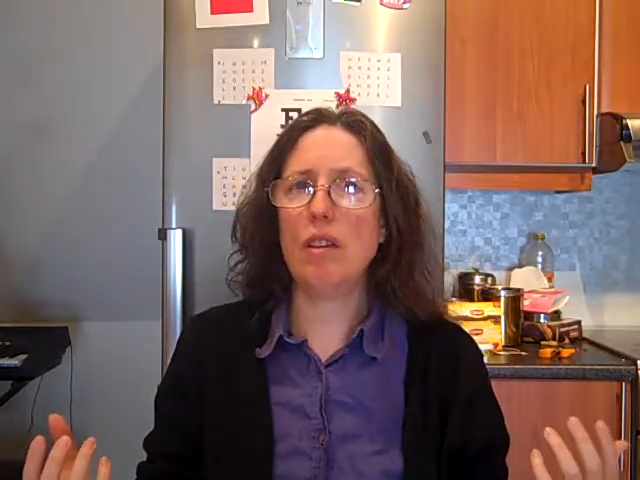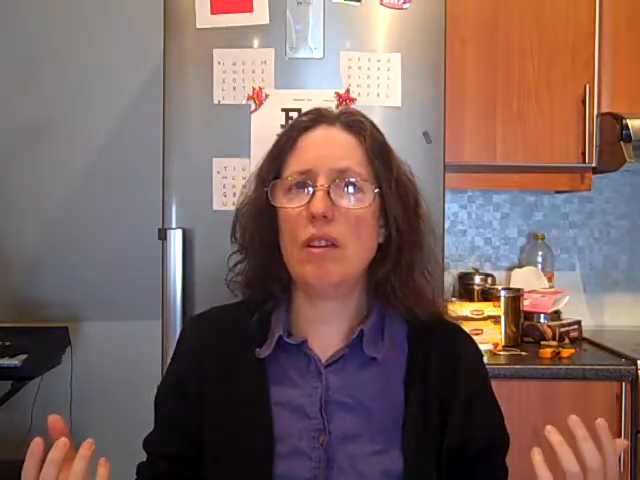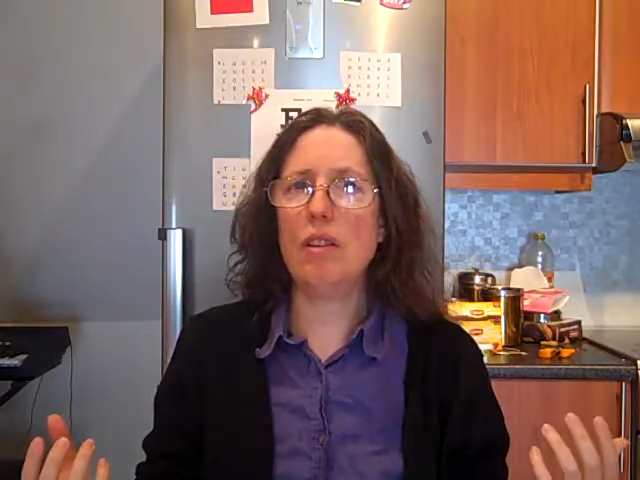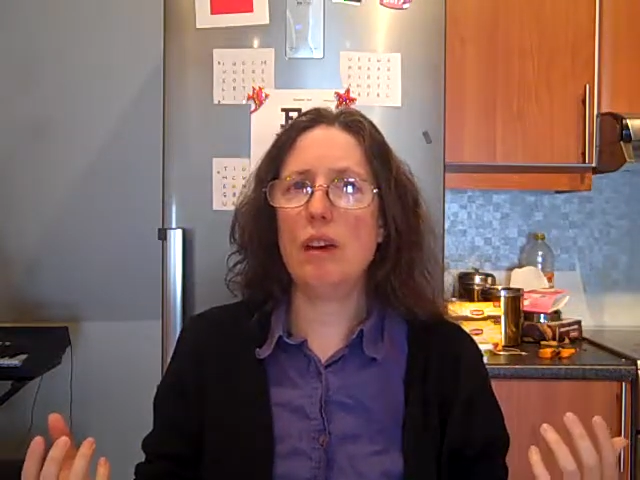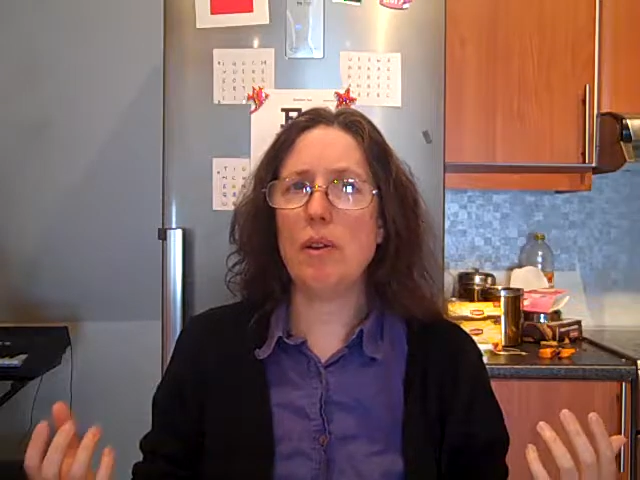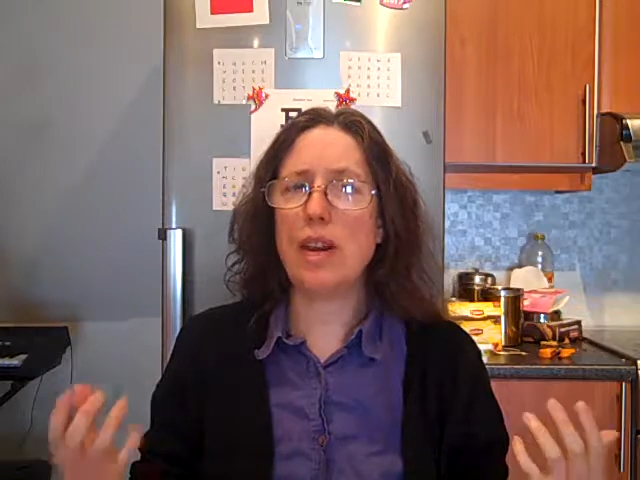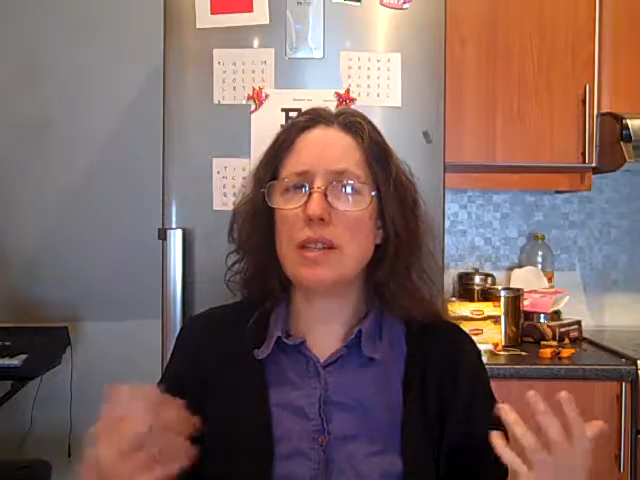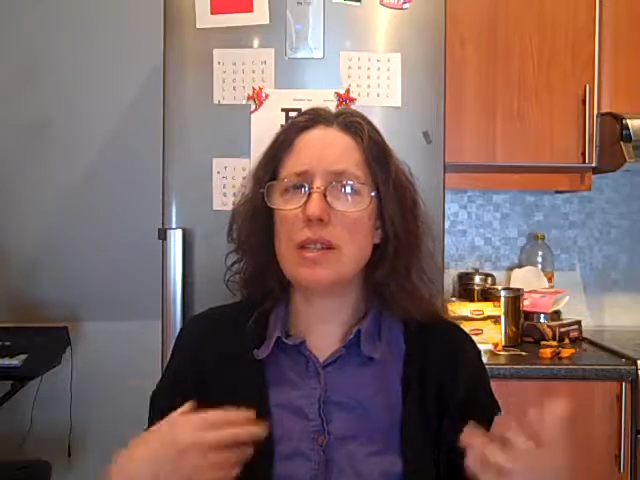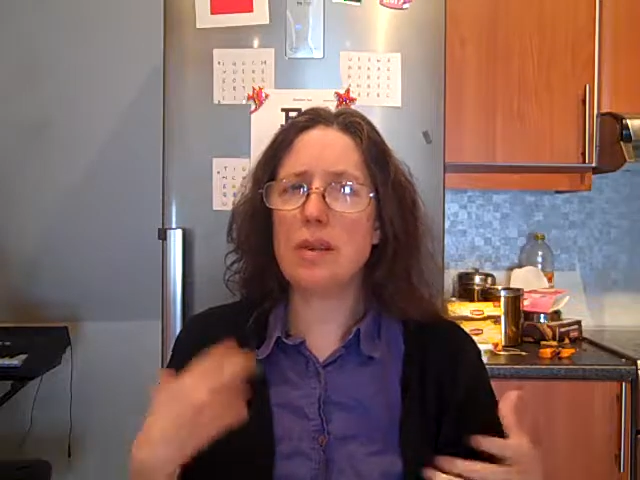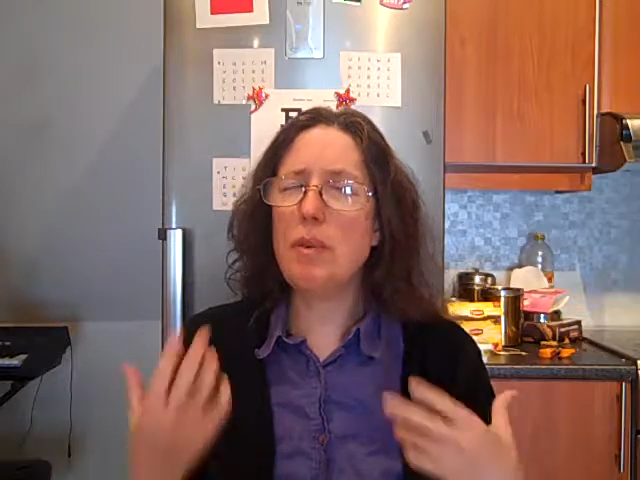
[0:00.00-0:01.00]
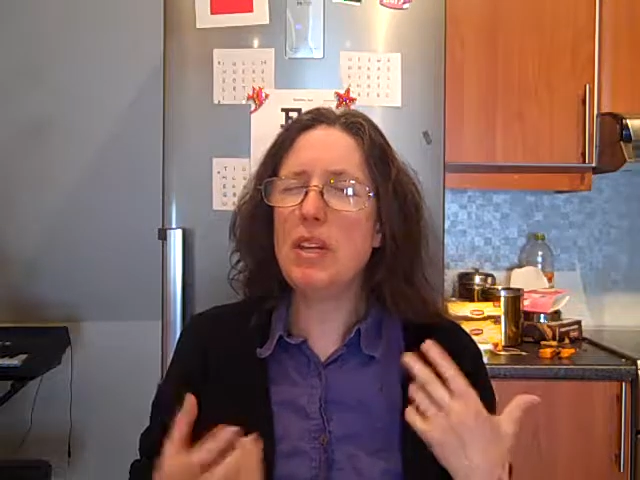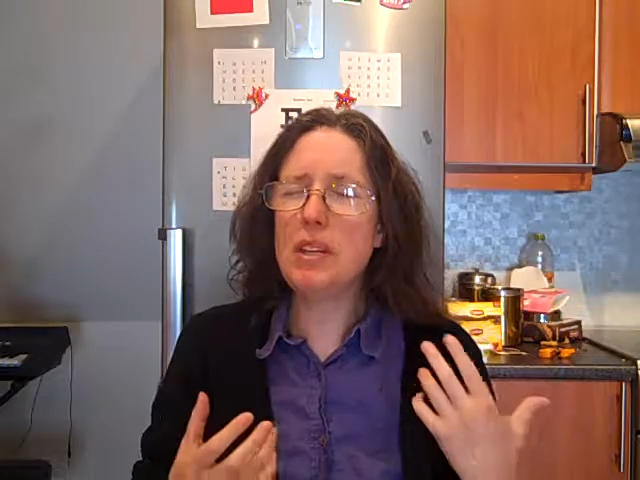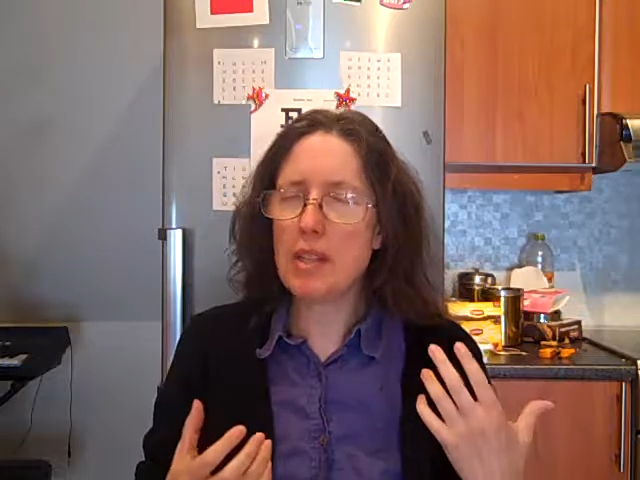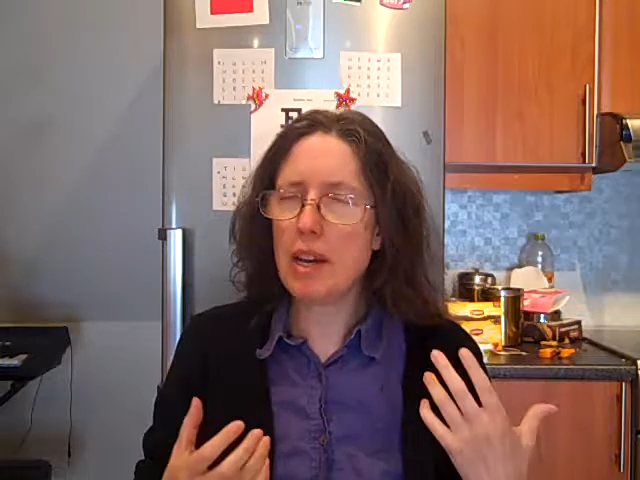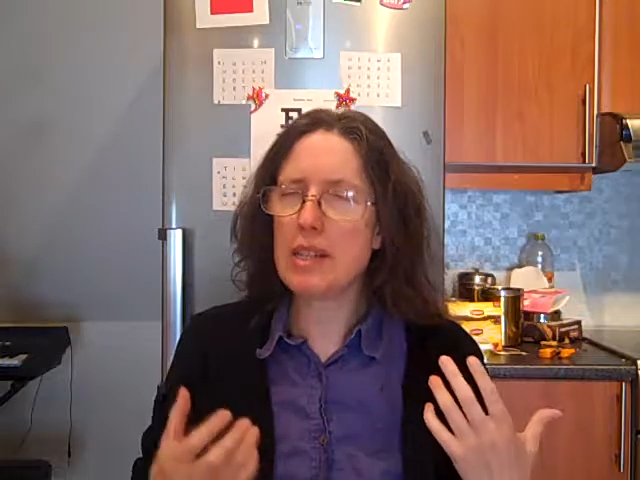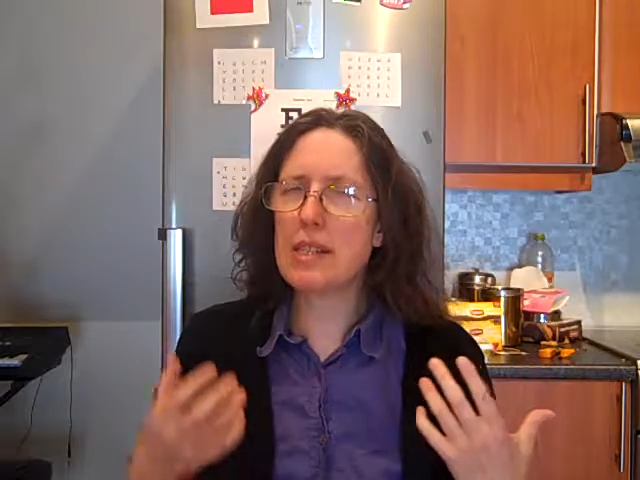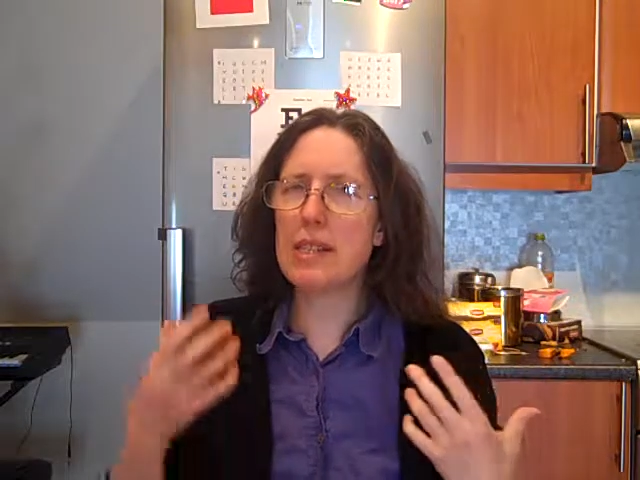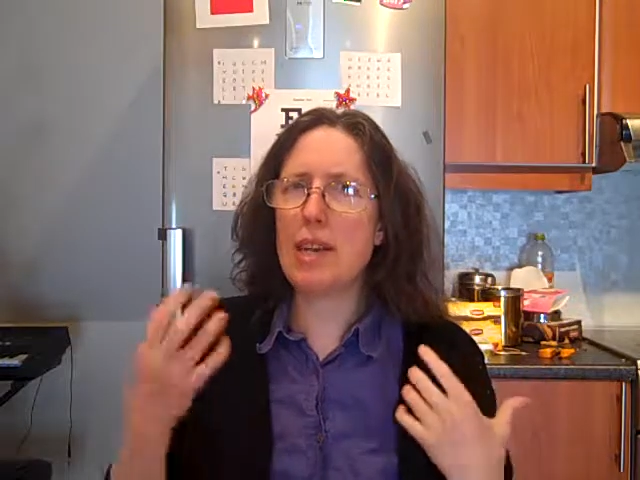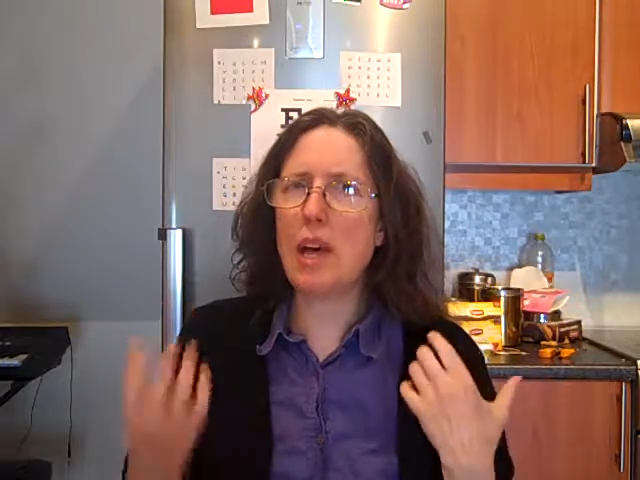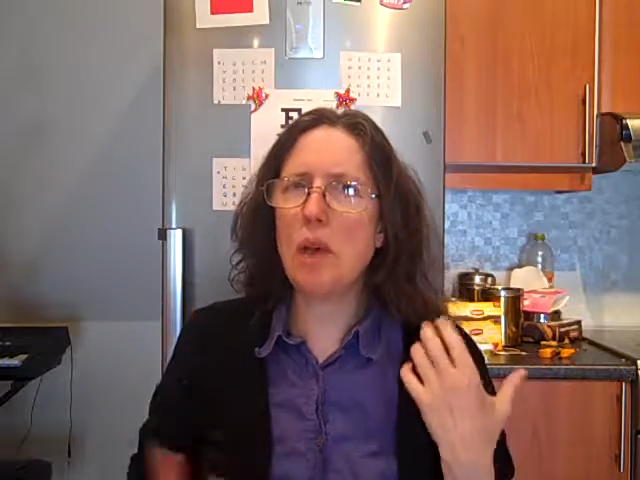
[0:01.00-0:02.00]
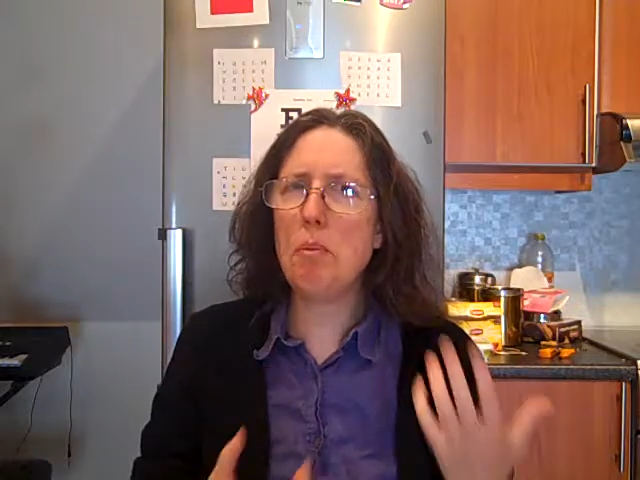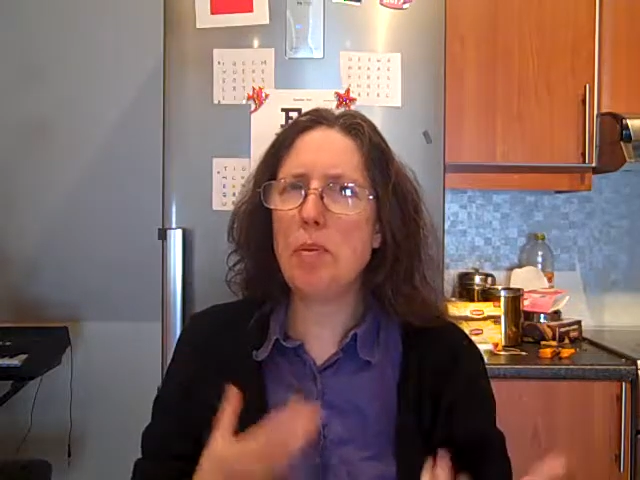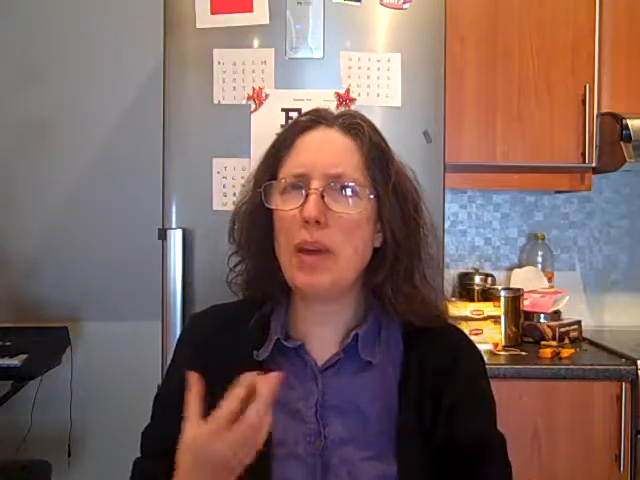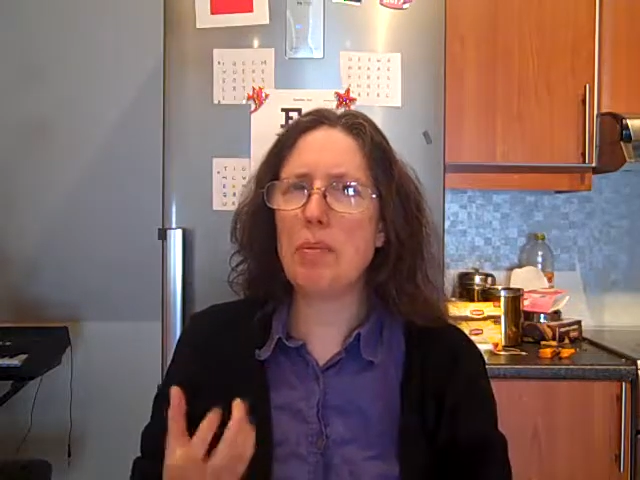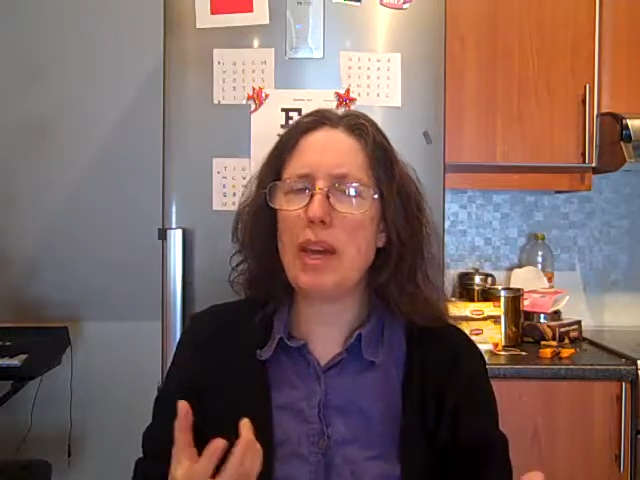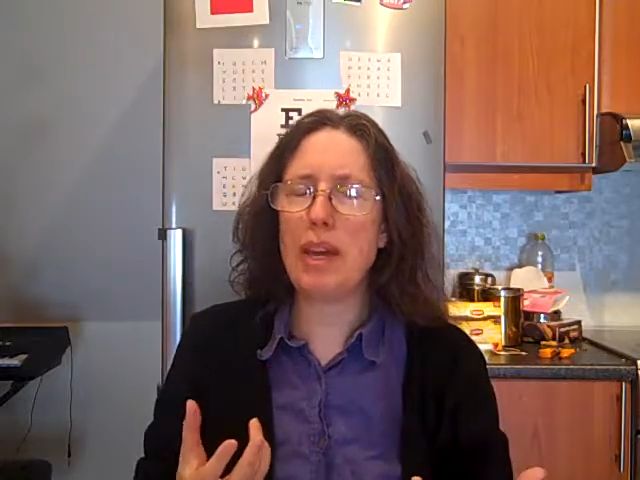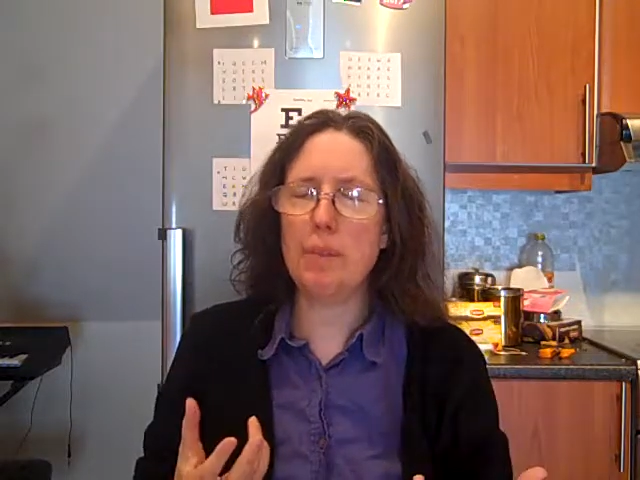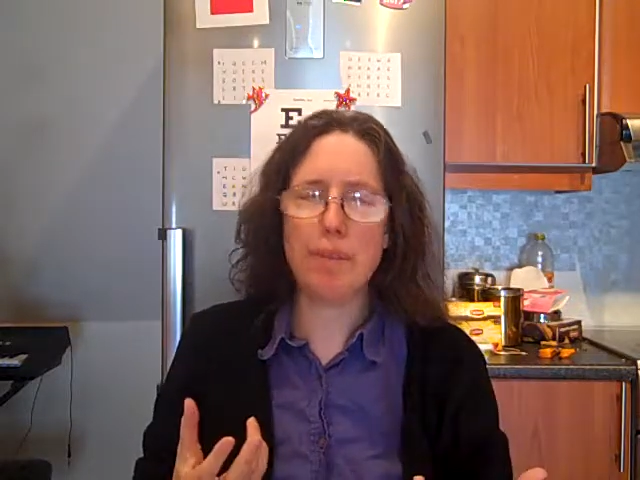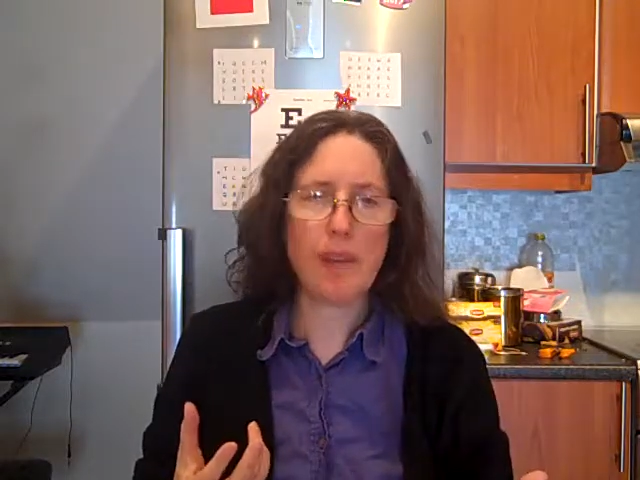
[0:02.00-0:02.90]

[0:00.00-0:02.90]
you know, and some insights that are helping me.